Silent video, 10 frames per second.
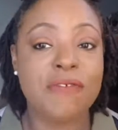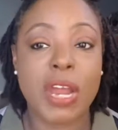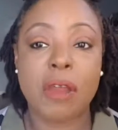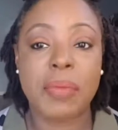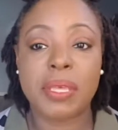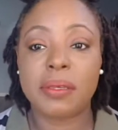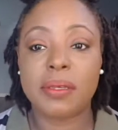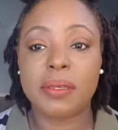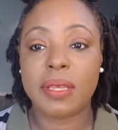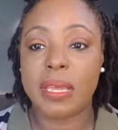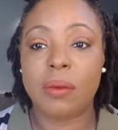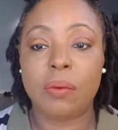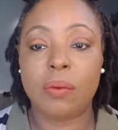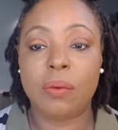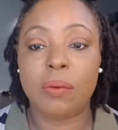environment.
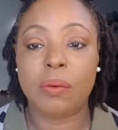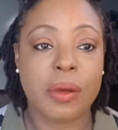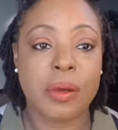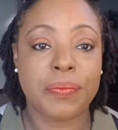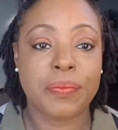And, yeah.